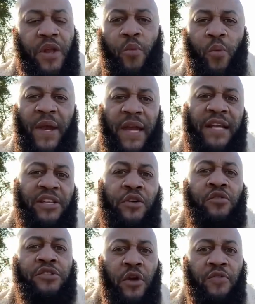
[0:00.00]
when they
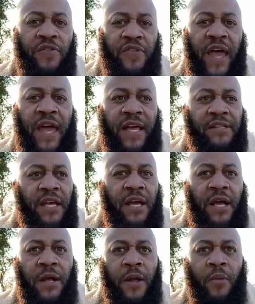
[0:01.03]
do certain things
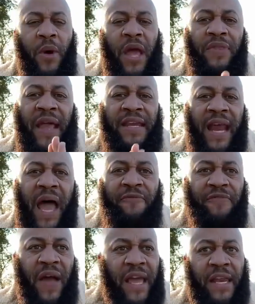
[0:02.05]
and they not
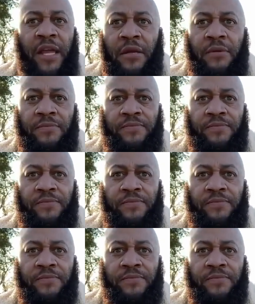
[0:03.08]
fighting